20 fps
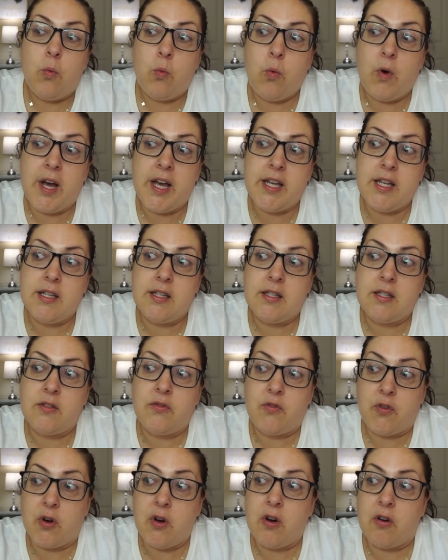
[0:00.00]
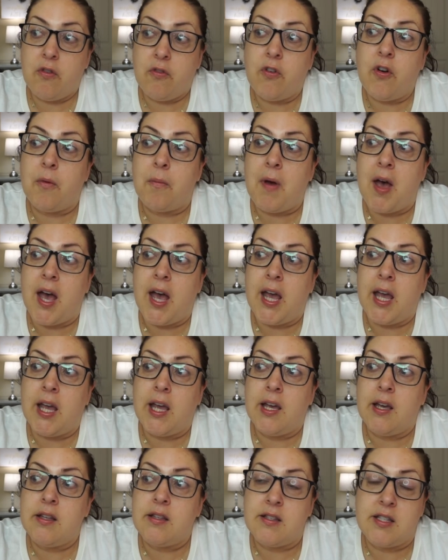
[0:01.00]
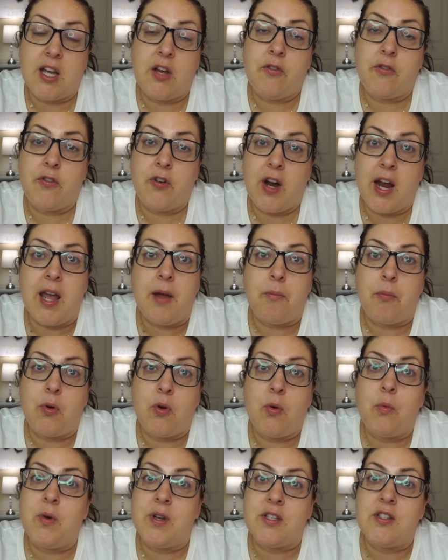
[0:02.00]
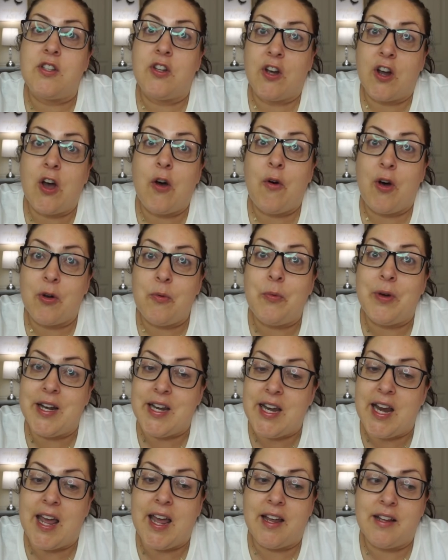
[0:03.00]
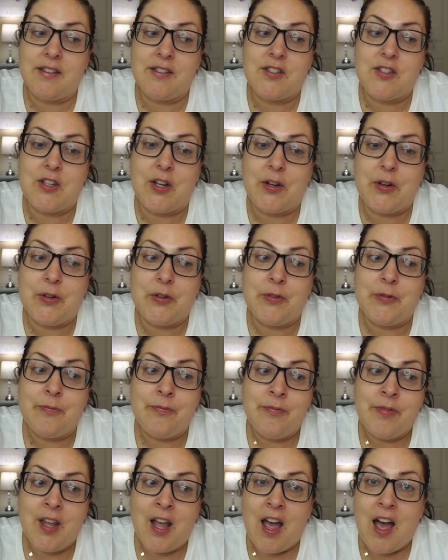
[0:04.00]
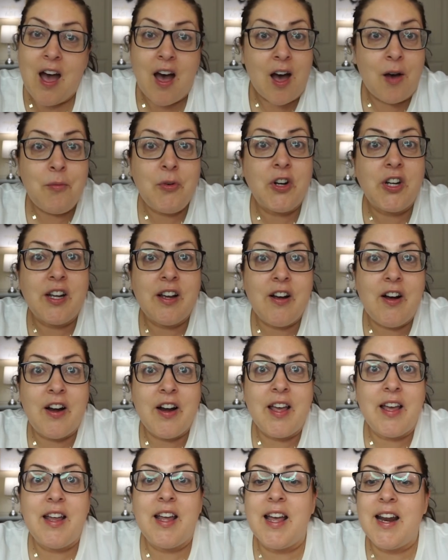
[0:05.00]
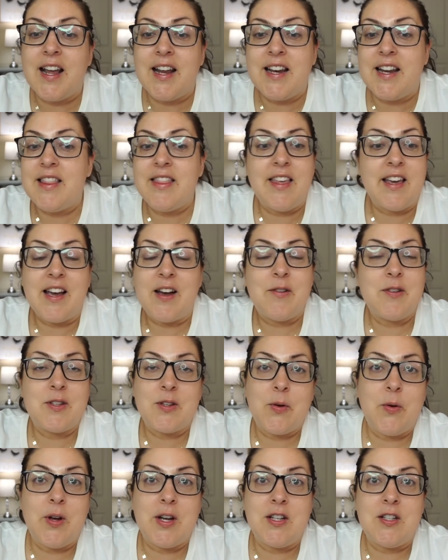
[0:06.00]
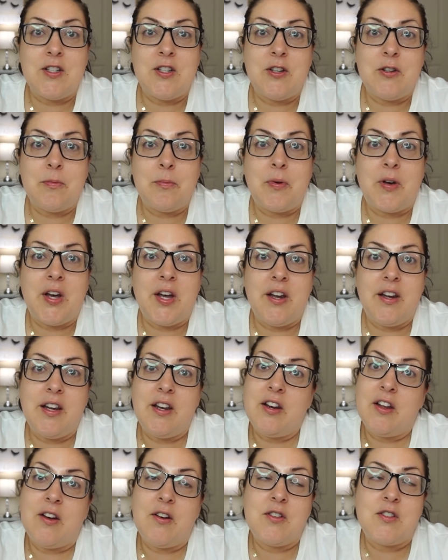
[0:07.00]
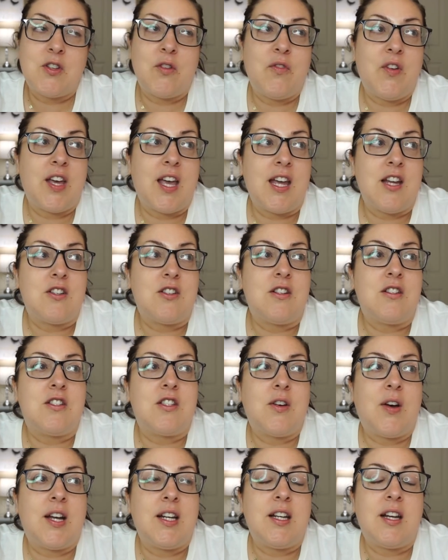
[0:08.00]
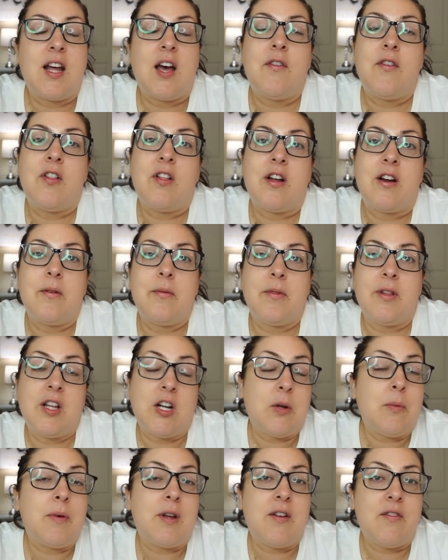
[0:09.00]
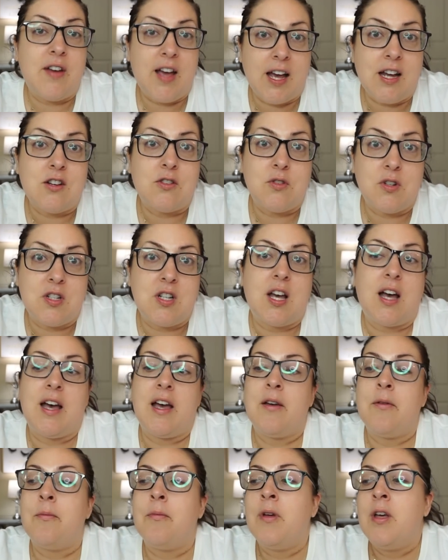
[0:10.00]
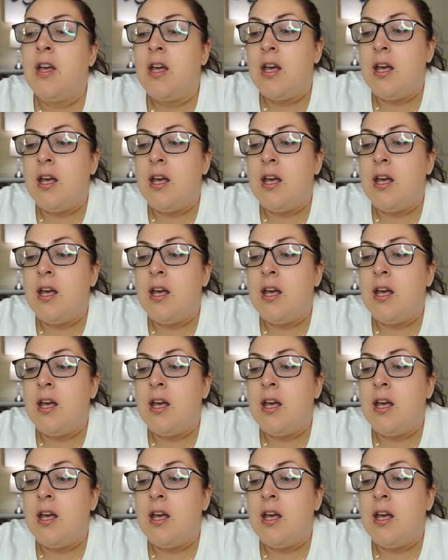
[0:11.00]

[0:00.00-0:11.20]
was for myself for April was to go on one date. So I'm working on it and I didn't think I was going to, but you know, I was on vacation. So I did have a little bit of extra time